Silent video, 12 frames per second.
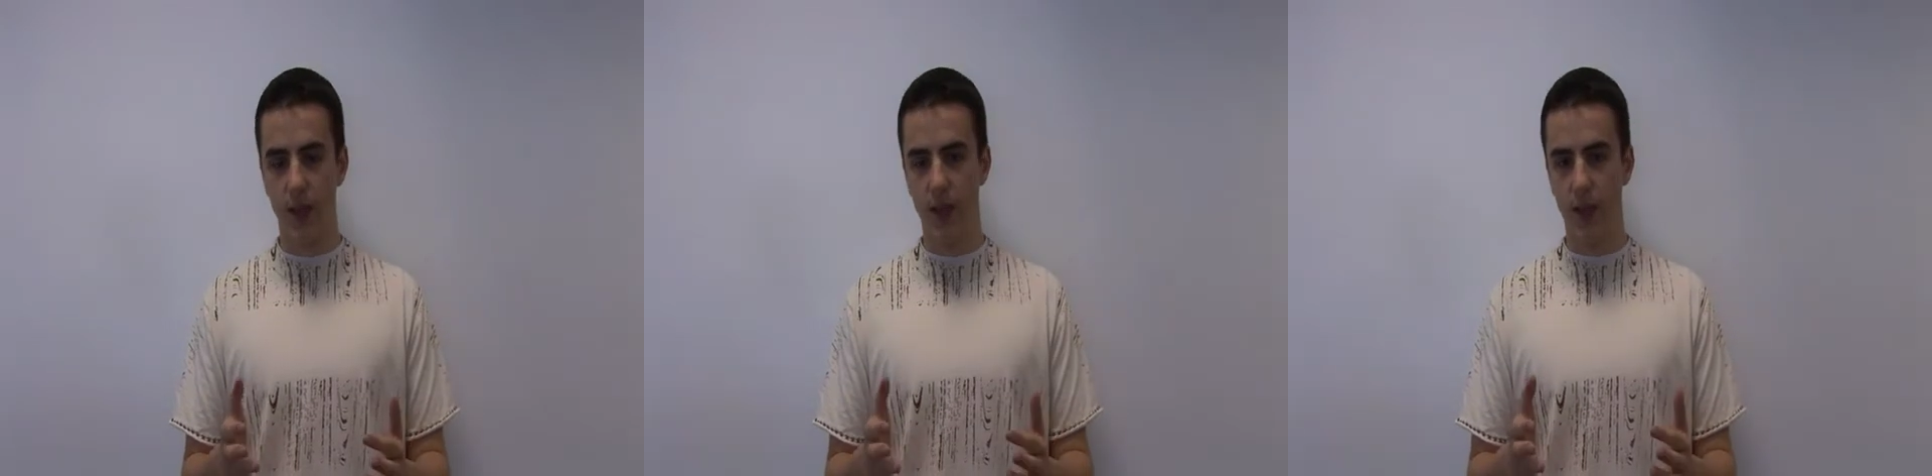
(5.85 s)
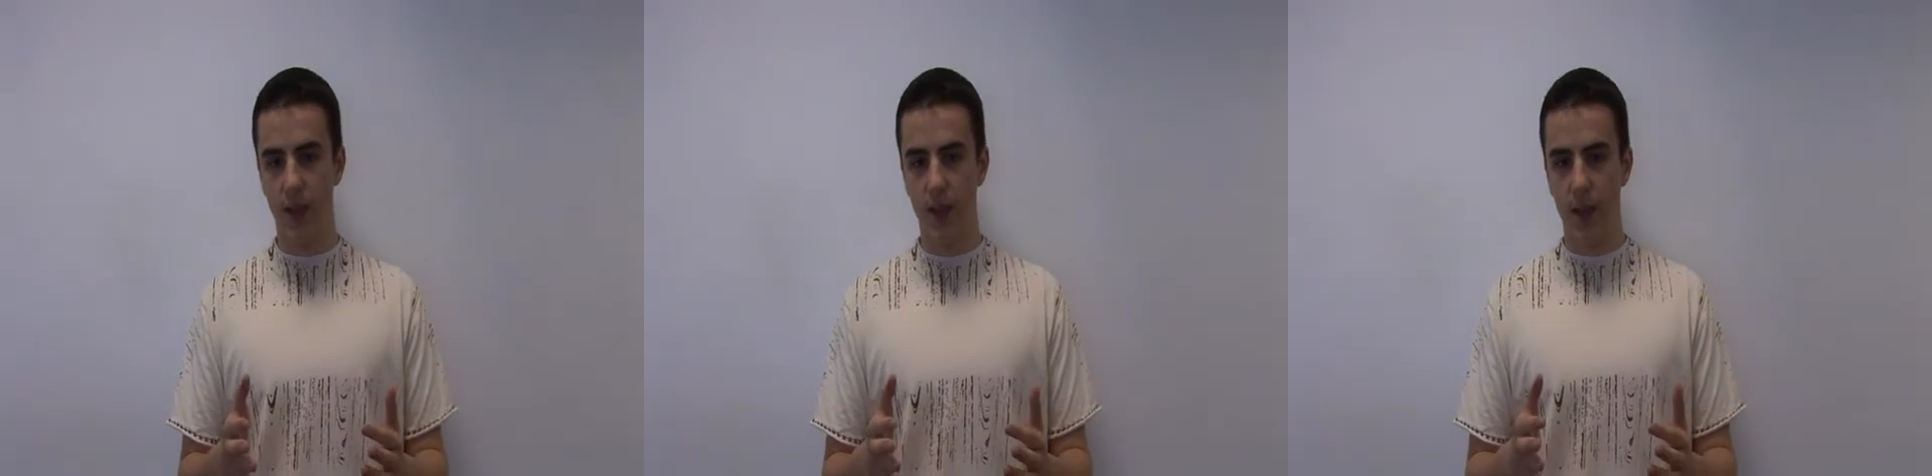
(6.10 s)

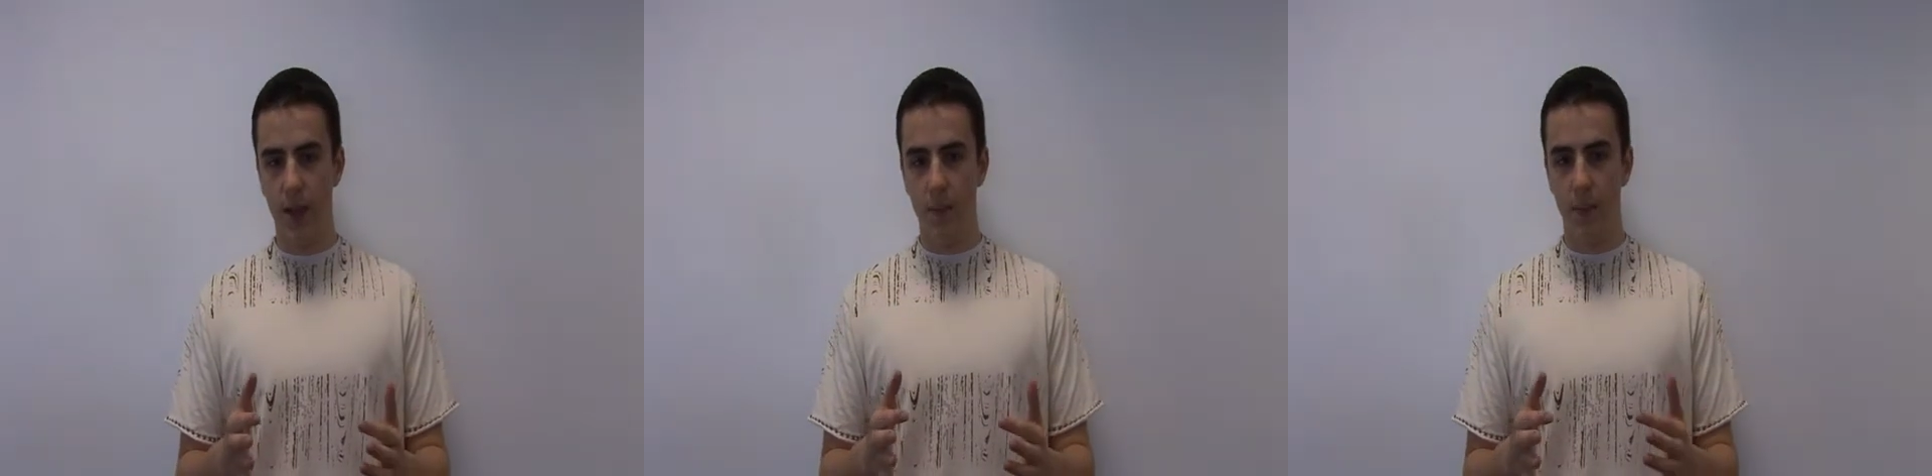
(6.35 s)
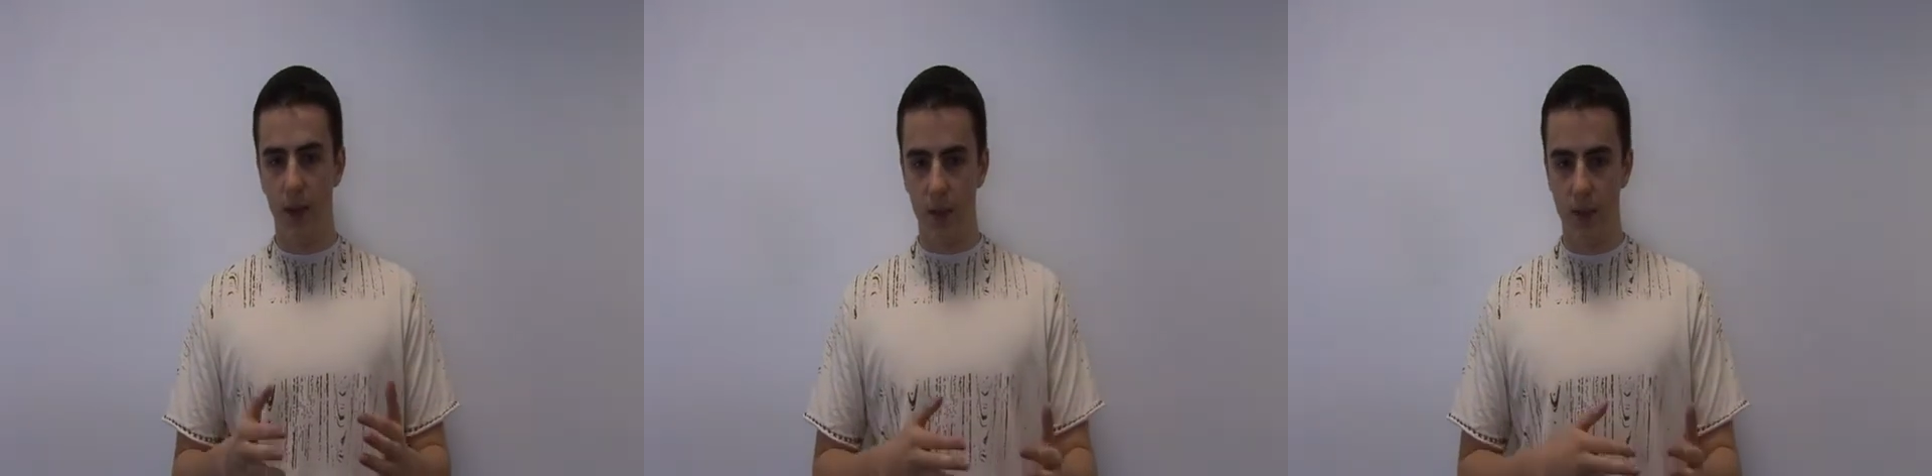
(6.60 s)
like
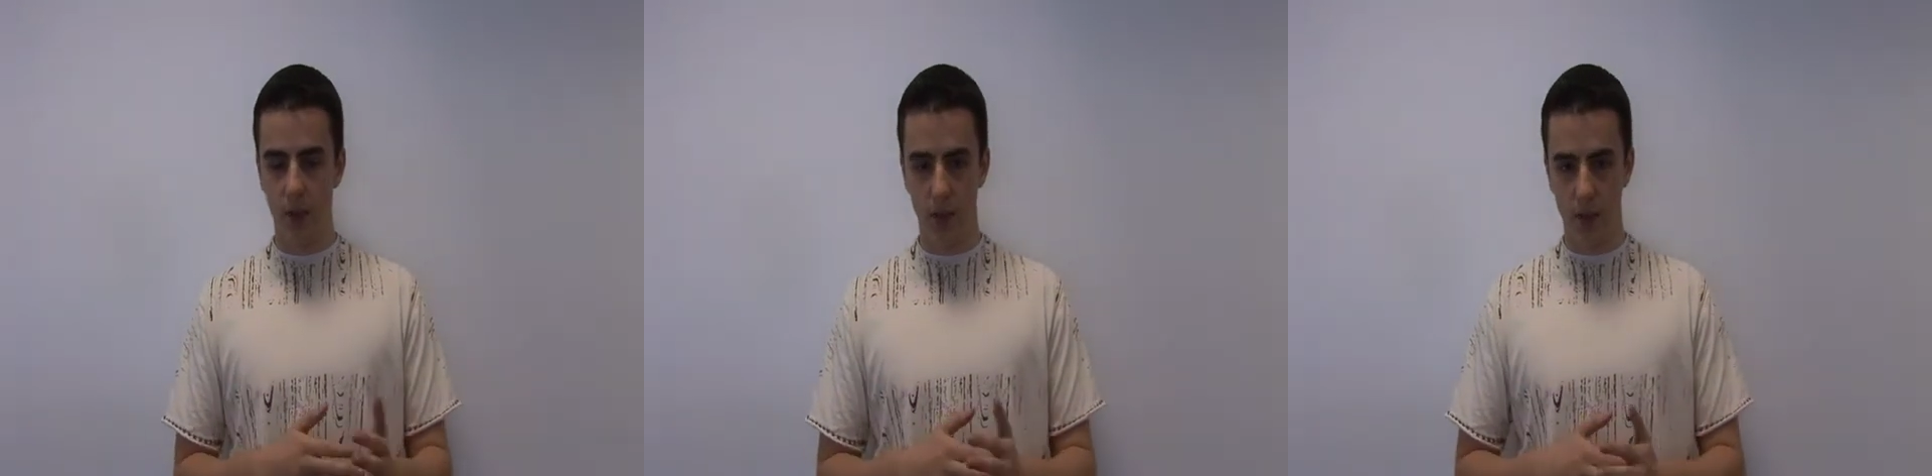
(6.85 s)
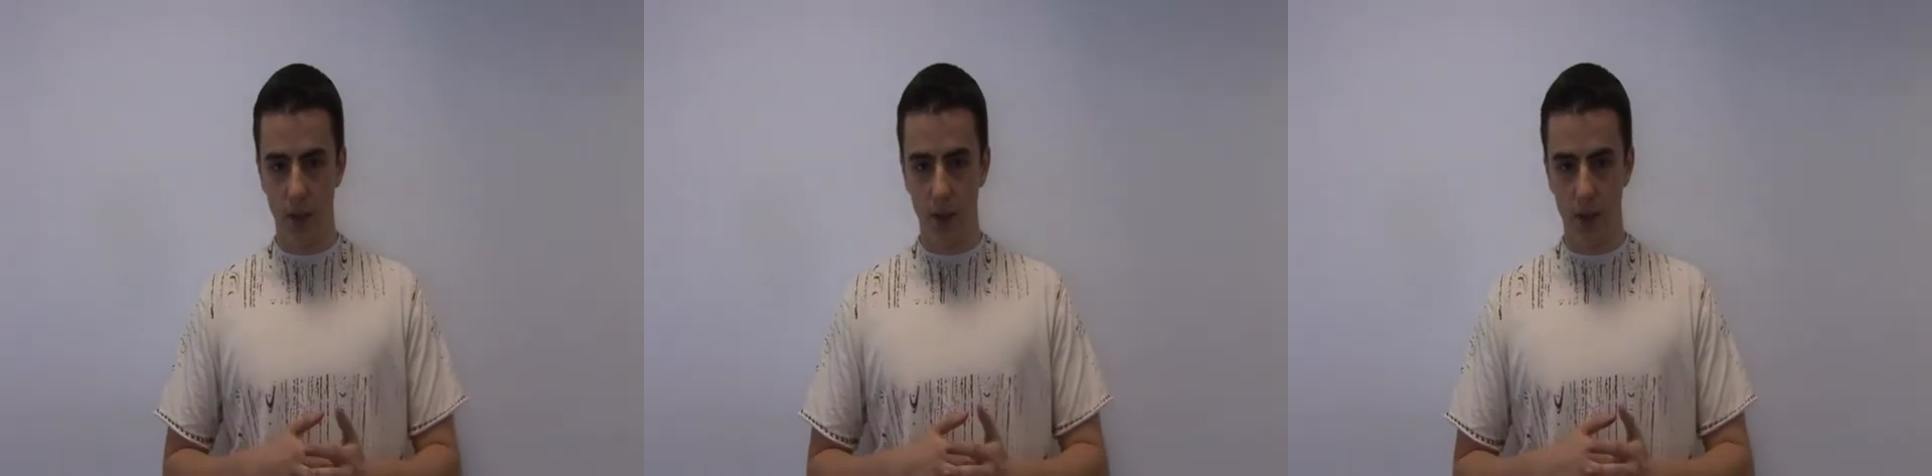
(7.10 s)
being
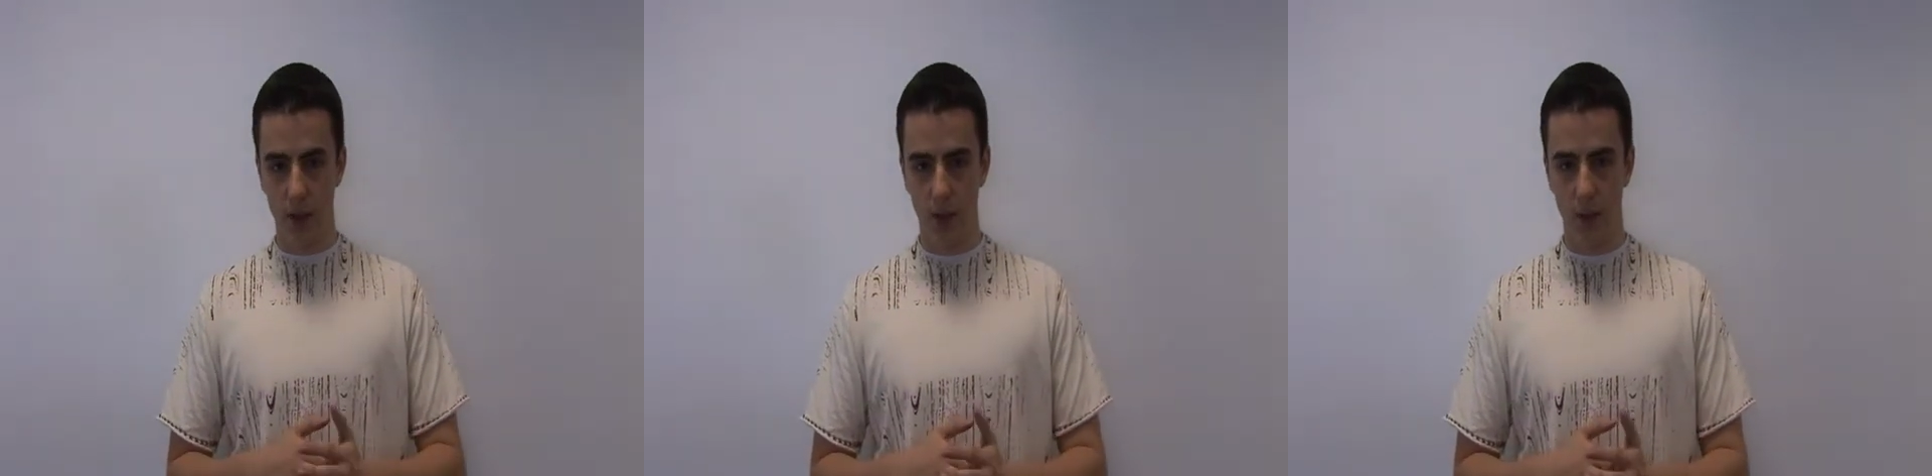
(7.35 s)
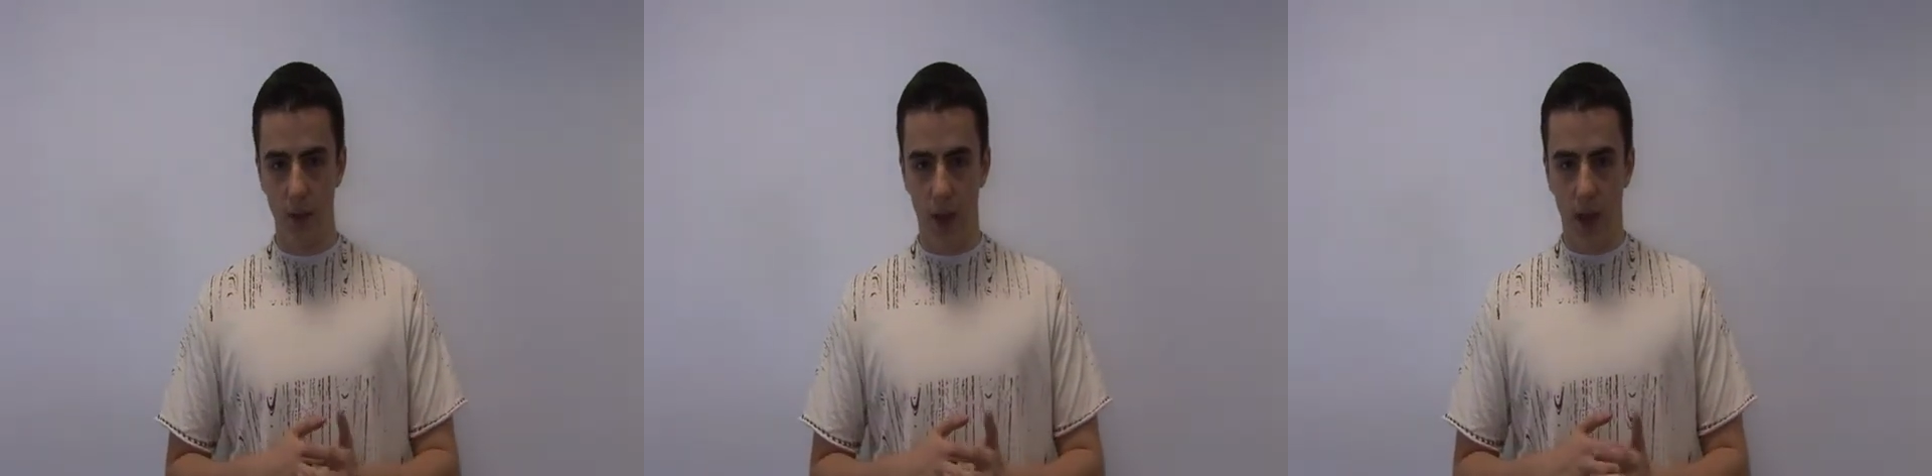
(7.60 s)
dishonest with yourself,